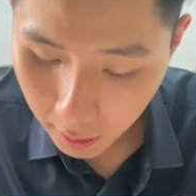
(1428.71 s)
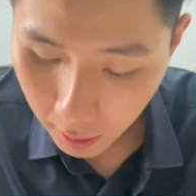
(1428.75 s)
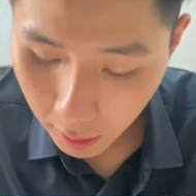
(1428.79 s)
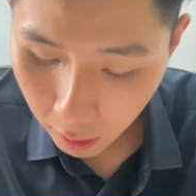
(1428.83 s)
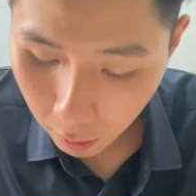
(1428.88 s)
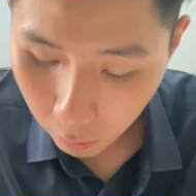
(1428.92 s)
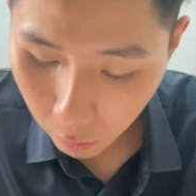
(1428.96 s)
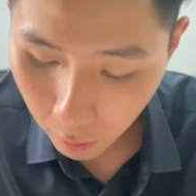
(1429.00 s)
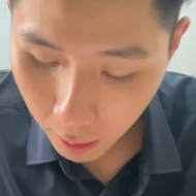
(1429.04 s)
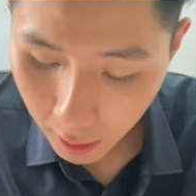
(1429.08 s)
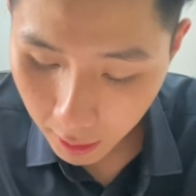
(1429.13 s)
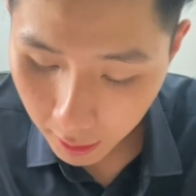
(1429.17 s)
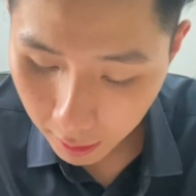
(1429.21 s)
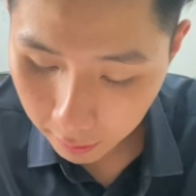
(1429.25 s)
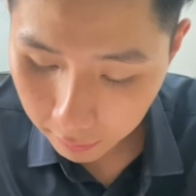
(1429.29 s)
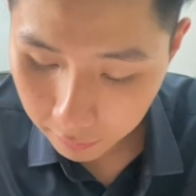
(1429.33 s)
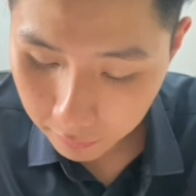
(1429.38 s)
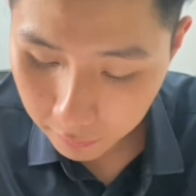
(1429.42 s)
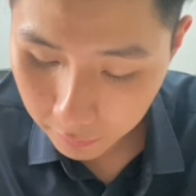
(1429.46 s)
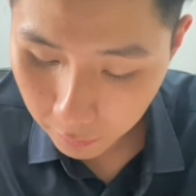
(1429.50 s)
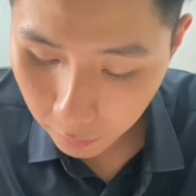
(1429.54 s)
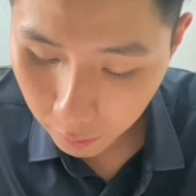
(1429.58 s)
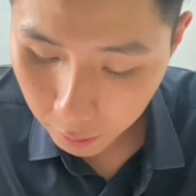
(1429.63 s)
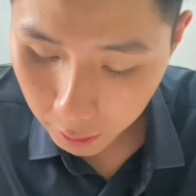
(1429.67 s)
I will have
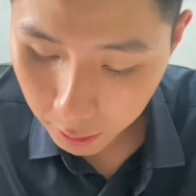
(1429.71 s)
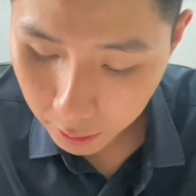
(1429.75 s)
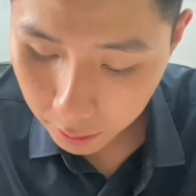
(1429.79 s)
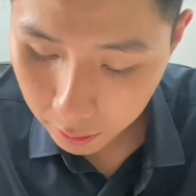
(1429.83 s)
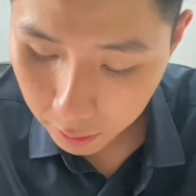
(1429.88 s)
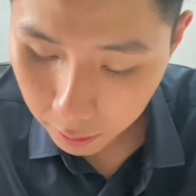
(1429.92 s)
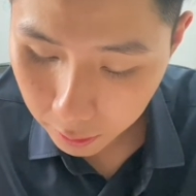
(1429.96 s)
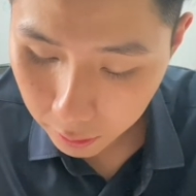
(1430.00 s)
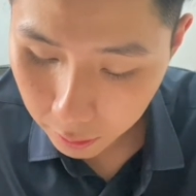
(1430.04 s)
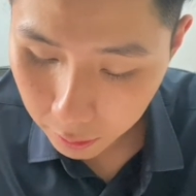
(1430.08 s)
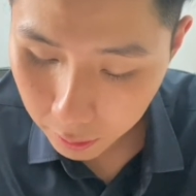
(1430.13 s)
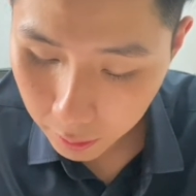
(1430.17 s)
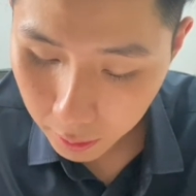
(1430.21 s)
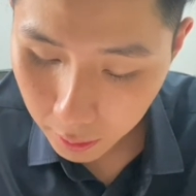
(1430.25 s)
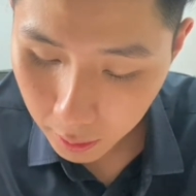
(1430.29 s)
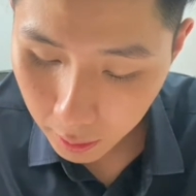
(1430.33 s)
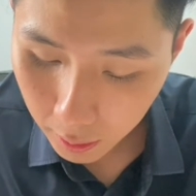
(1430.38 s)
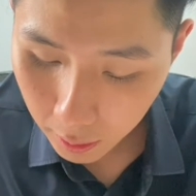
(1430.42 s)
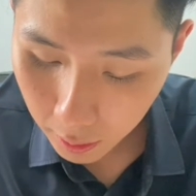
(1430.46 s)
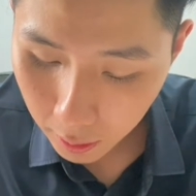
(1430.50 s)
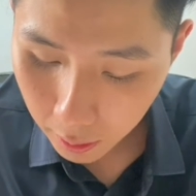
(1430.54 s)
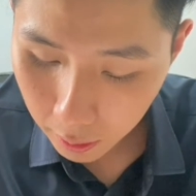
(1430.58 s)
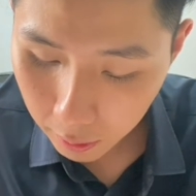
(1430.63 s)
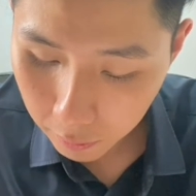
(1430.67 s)
42,
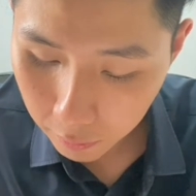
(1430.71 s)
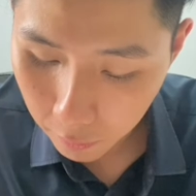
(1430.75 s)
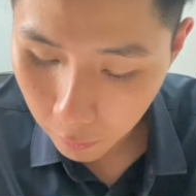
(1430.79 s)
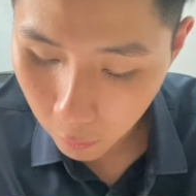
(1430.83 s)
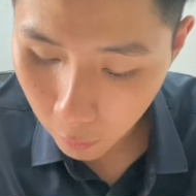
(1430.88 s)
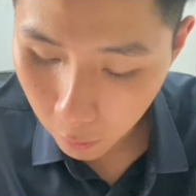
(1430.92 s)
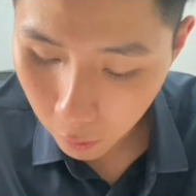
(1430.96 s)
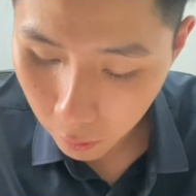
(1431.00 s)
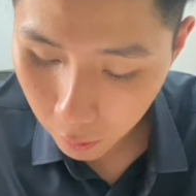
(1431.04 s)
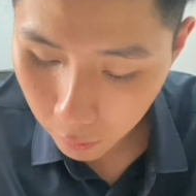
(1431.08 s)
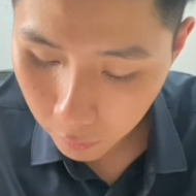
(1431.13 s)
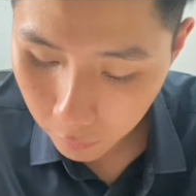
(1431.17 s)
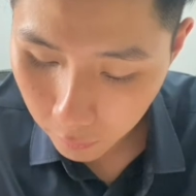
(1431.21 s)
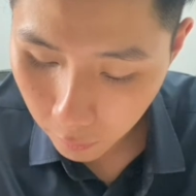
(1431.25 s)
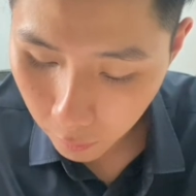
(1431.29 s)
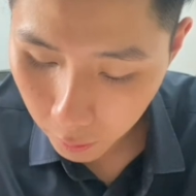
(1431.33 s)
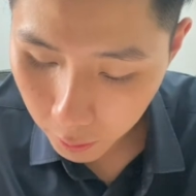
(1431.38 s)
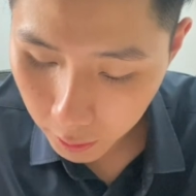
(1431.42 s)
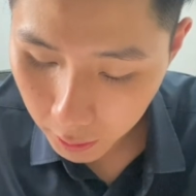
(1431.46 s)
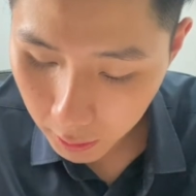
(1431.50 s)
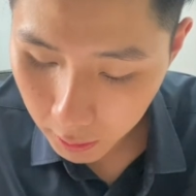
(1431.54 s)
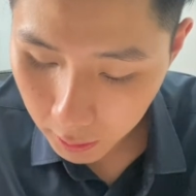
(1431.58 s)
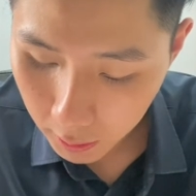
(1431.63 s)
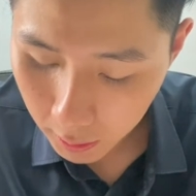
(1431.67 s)
4,
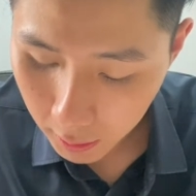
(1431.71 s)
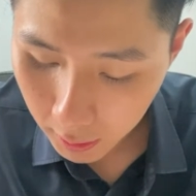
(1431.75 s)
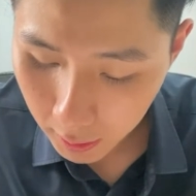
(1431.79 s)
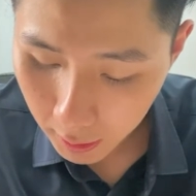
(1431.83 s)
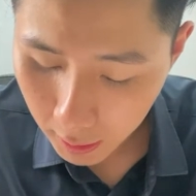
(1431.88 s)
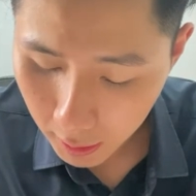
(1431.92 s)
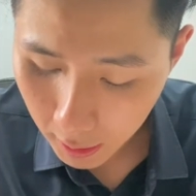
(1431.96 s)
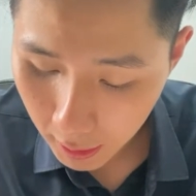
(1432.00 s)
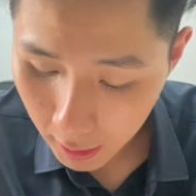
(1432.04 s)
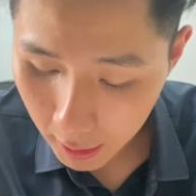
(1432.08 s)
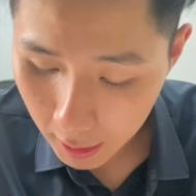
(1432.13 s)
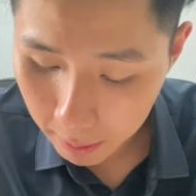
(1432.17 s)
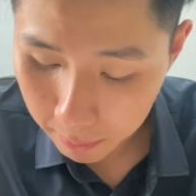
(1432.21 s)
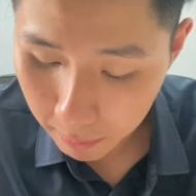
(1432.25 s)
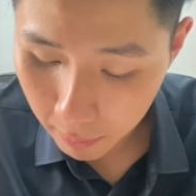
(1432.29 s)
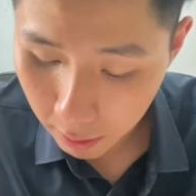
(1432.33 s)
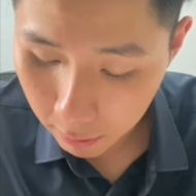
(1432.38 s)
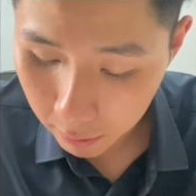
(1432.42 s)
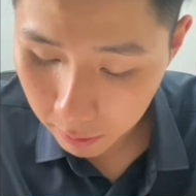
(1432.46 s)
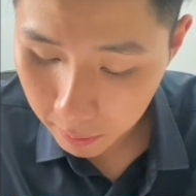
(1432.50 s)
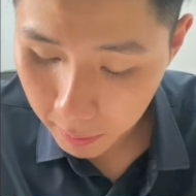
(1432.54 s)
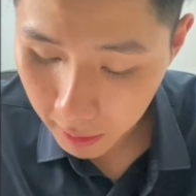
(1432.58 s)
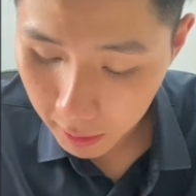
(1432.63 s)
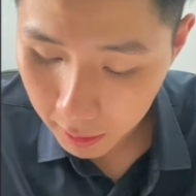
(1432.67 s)
40, and my
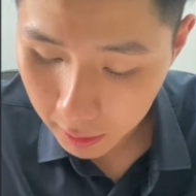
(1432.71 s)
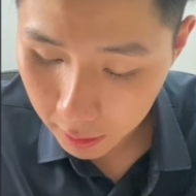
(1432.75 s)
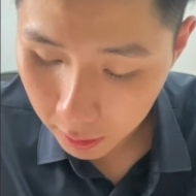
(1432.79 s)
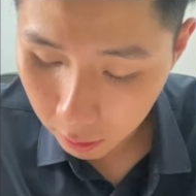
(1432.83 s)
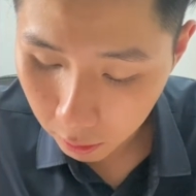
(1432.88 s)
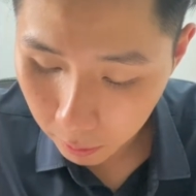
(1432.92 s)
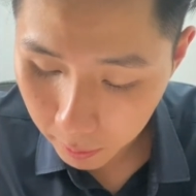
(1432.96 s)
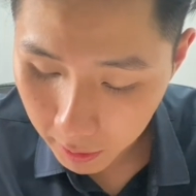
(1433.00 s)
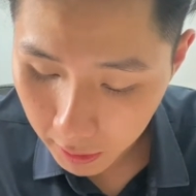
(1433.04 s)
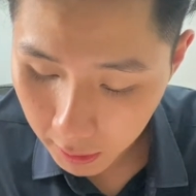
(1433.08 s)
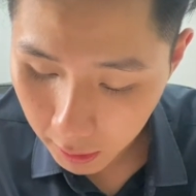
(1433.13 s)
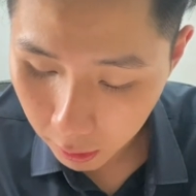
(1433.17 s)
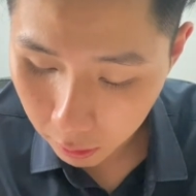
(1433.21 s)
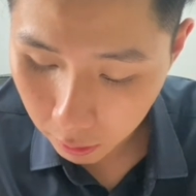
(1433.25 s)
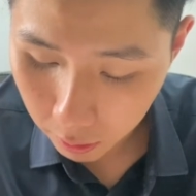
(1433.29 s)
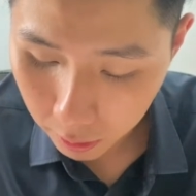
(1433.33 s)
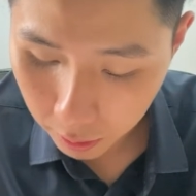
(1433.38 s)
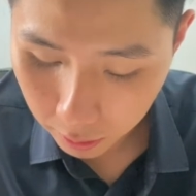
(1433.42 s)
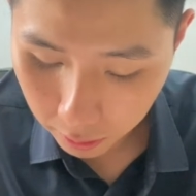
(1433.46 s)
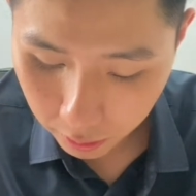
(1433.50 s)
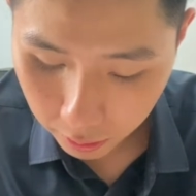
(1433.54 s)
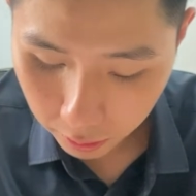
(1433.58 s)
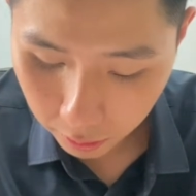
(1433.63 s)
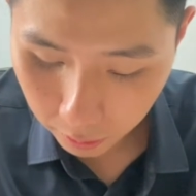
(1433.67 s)
remainder will be equal to
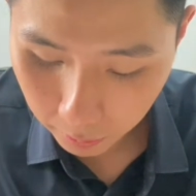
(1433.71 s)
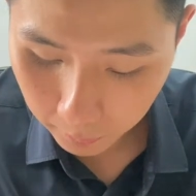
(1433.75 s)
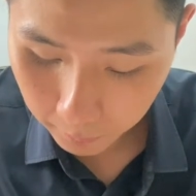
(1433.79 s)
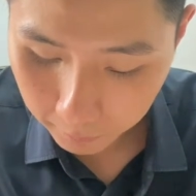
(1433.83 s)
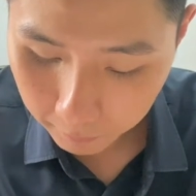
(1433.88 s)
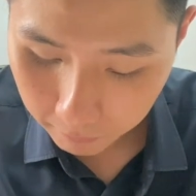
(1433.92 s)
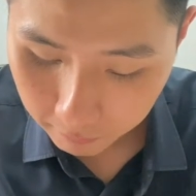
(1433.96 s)
2.